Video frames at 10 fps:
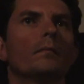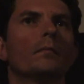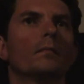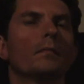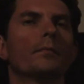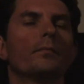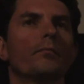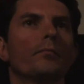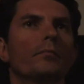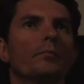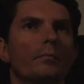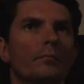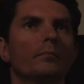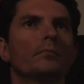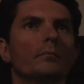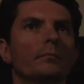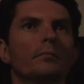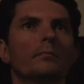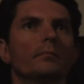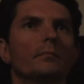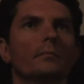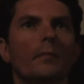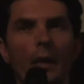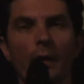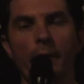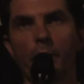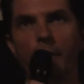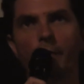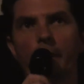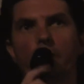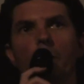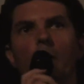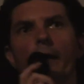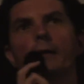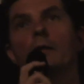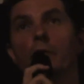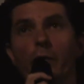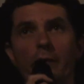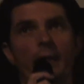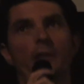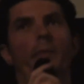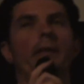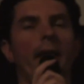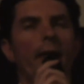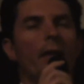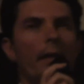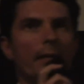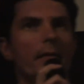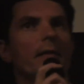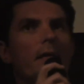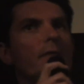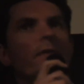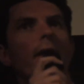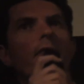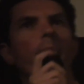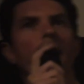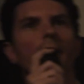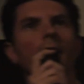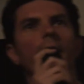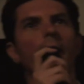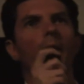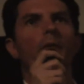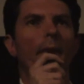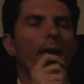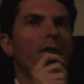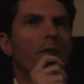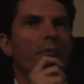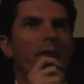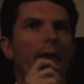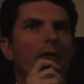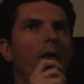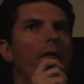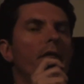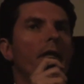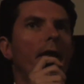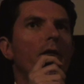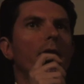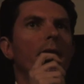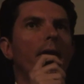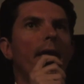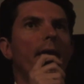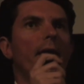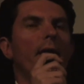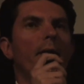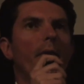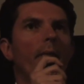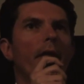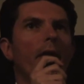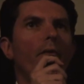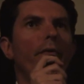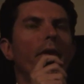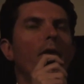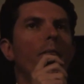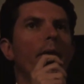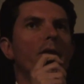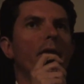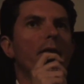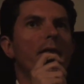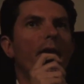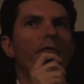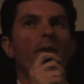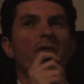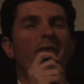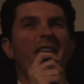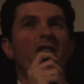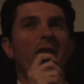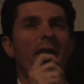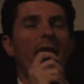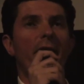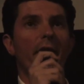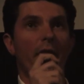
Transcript: if this bill fails to pass the Senate? They'll definitely try. Notice how spectacularly unsuccessful they've been, how we managed to protect higher education and public health and a whole bunch of other stuff because of cash.